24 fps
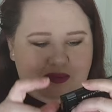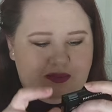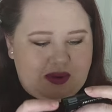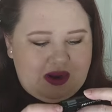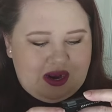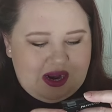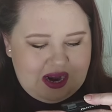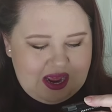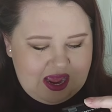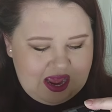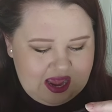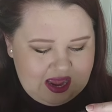the
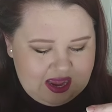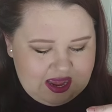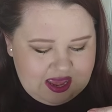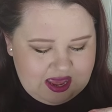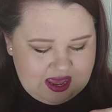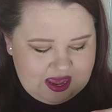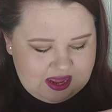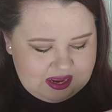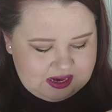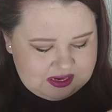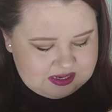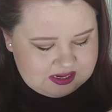Play
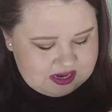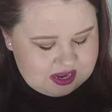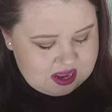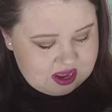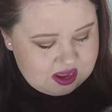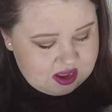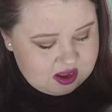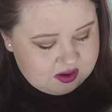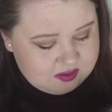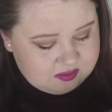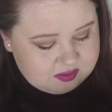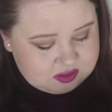Kit,
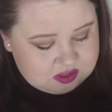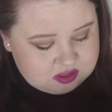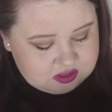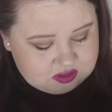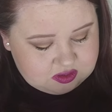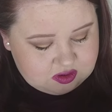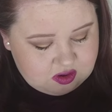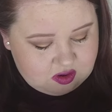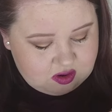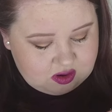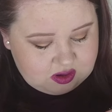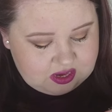which has
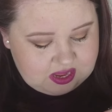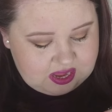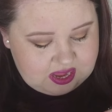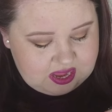got